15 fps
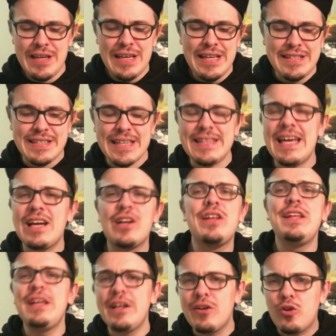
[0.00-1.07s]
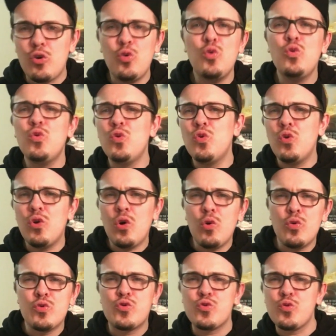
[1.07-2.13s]
it's got that cool
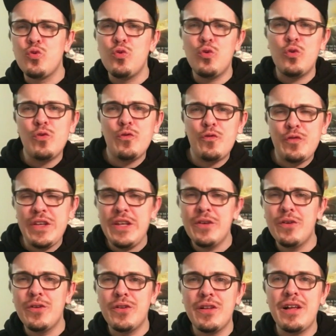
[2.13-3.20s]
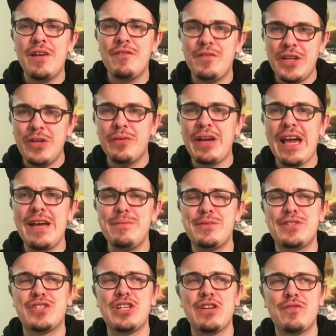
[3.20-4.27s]
old school feel of video game
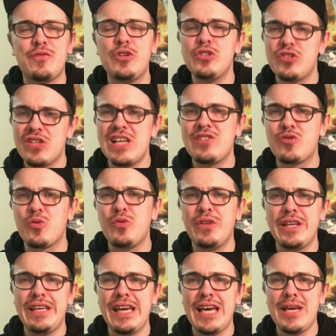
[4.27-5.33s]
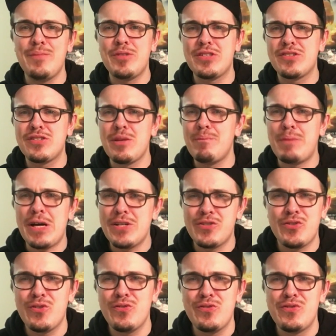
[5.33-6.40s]
stuff, good side scrolling games, some
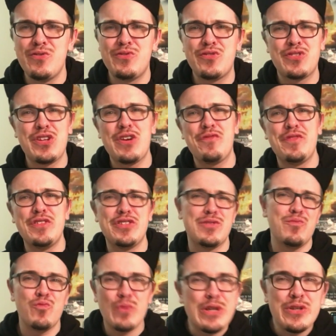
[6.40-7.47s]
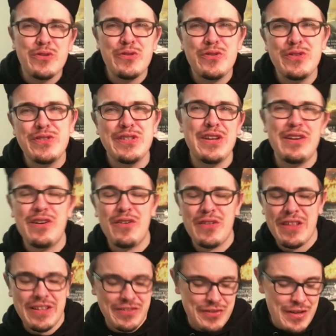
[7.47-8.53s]
puzzles and stuff, and some riddles and all
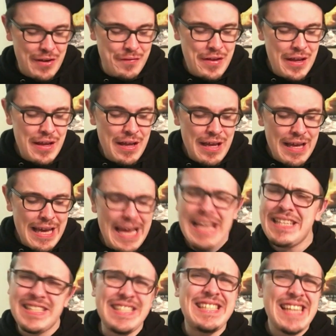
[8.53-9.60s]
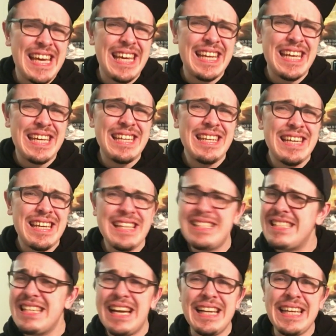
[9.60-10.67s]
that stuff. It's dated. It's
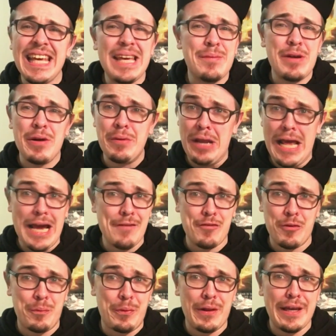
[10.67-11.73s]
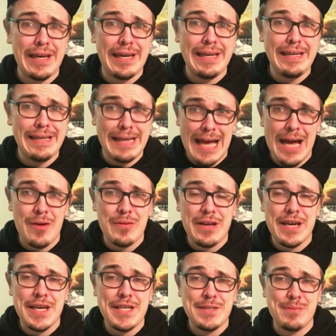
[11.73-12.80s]
not a game I would ever play
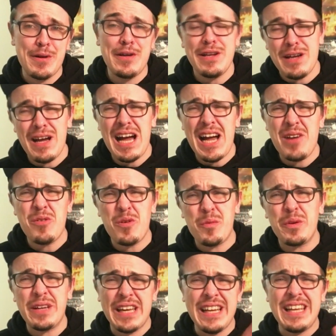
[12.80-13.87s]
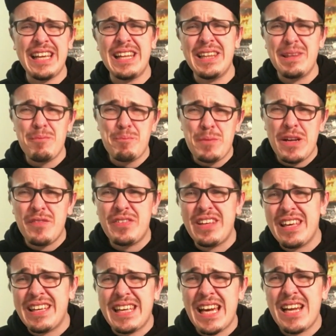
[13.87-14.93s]
nowadays, but I remember getting a bit of a
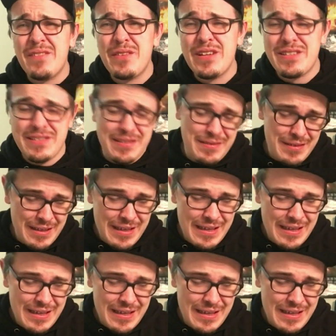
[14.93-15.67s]
kick out of it.